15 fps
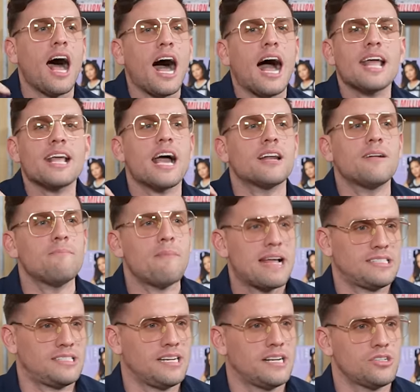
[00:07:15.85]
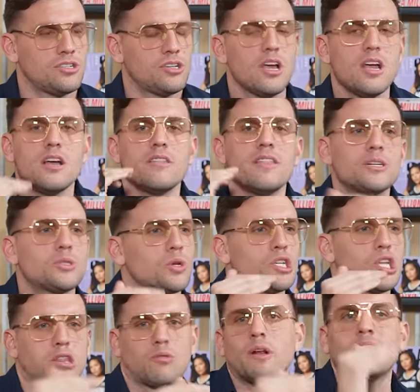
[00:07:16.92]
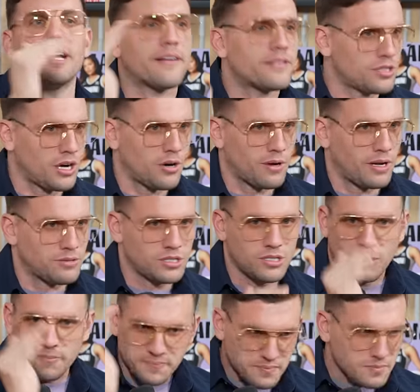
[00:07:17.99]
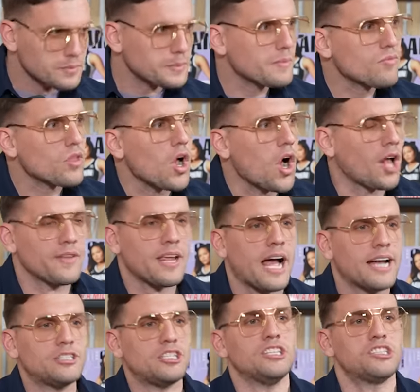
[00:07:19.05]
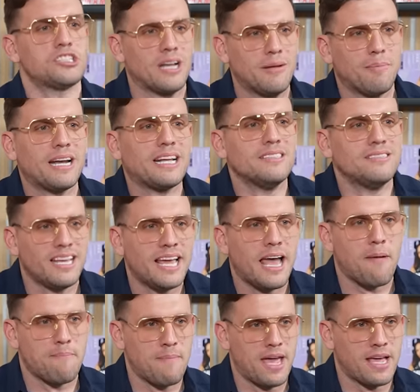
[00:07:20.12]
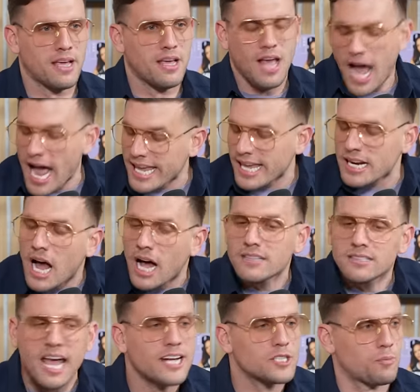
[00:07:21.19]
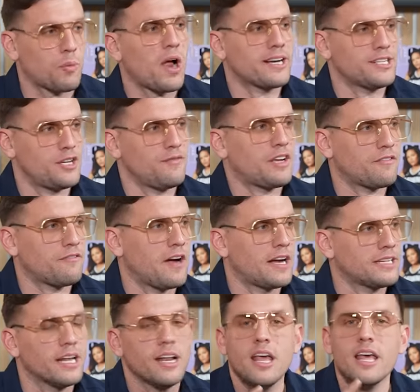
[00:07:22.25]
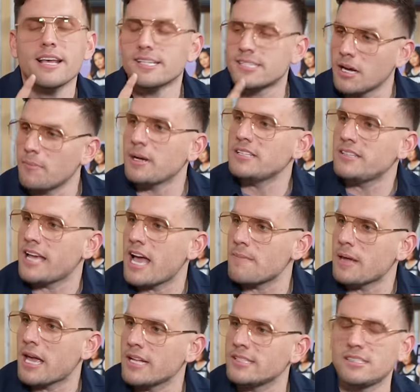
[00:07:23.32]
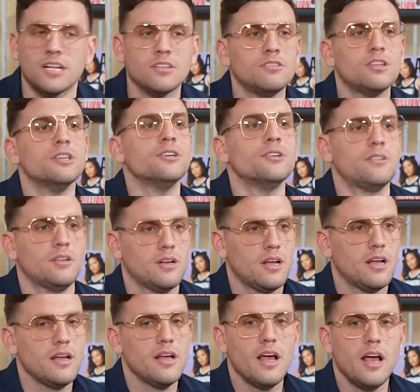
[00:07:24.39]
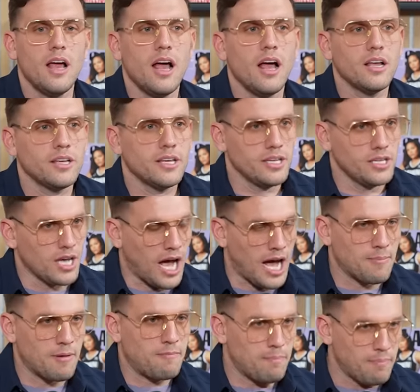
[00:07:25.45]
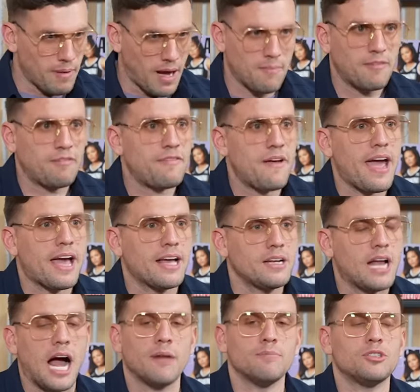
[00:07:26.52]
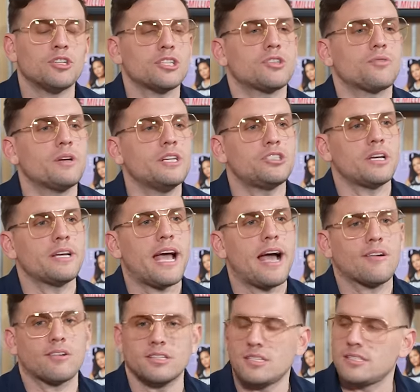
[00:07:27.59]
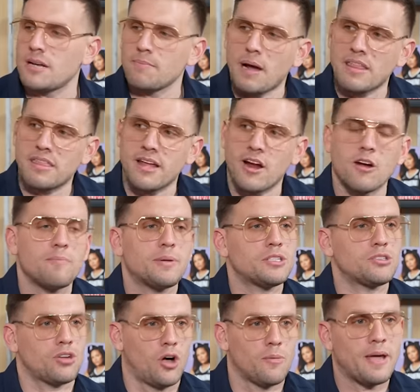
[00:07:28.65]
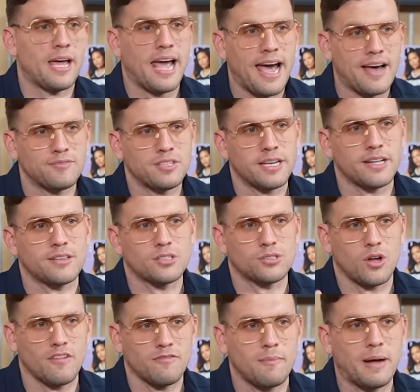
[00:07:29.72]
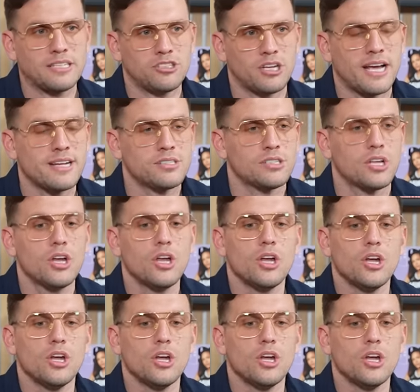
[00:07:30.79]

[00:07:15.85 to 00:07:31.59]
I got a message. This was three years ago, and I was still on the IG. Somebody DM me. I can. I'll text Brian see if he can find it. Somebody DM me and said, "Dude, I'm a I'm a fan. I'm just reaching out because he said my therapist told me I have to get this off my chest."